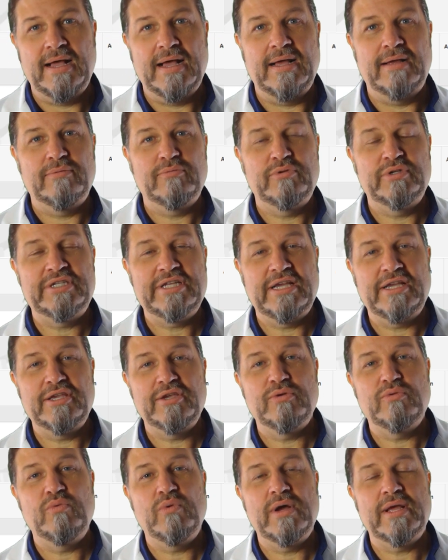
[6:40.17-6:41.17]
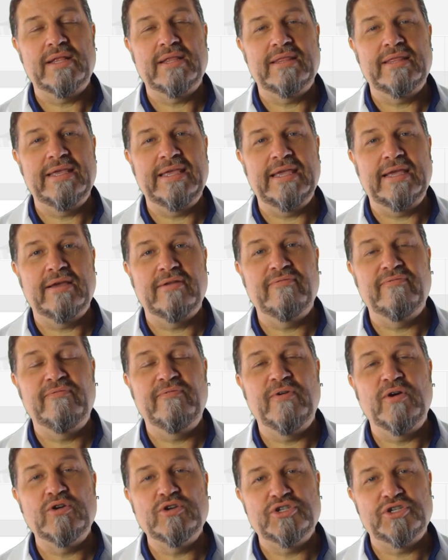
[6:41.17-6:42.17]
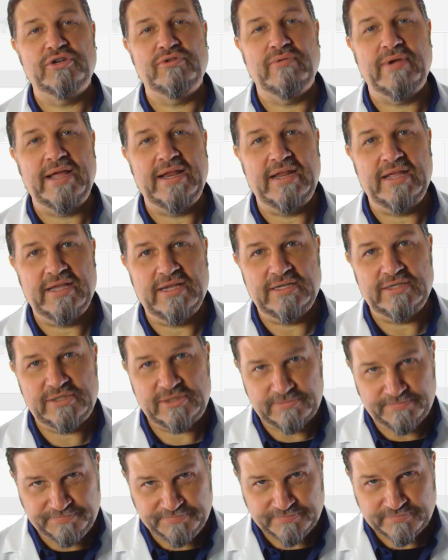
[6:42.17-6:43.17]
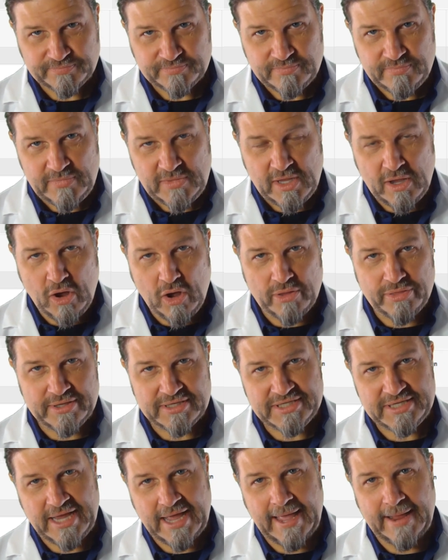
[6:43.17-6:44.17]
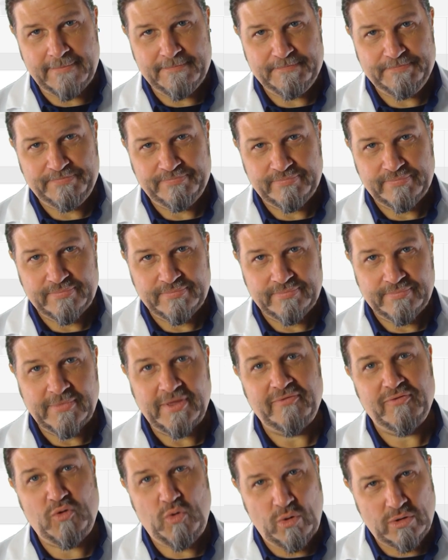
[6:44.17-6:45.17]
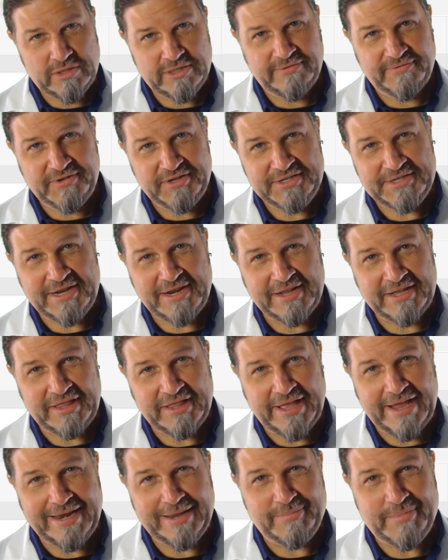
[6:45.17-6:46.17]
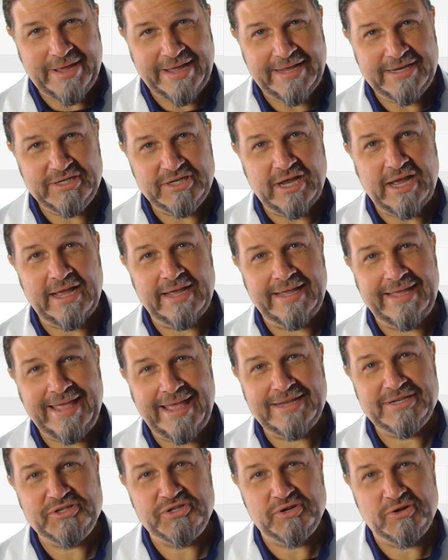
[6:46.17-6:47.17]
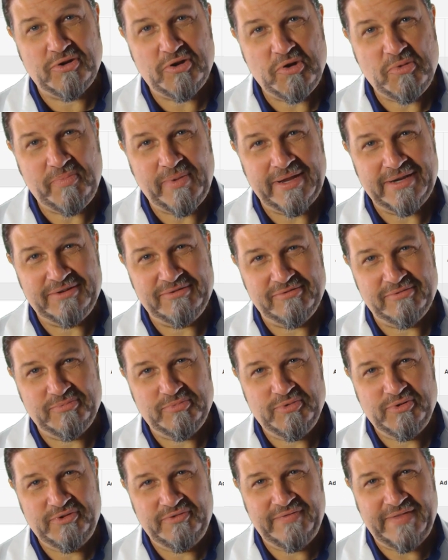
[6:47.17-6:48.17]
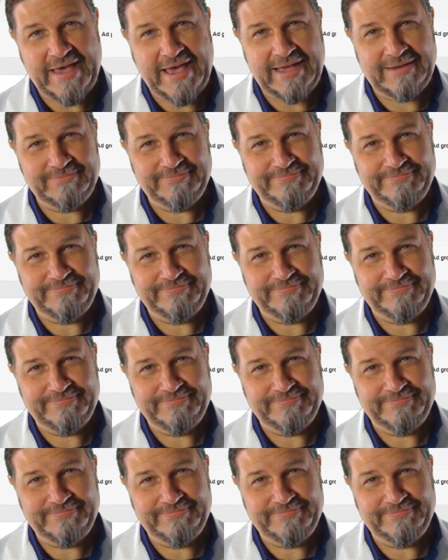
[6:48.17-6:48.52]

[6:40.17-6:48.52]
would tell you what the conversion rate is on the site. Of course, if you're designing a landing page, I guess you're hoping to improve that.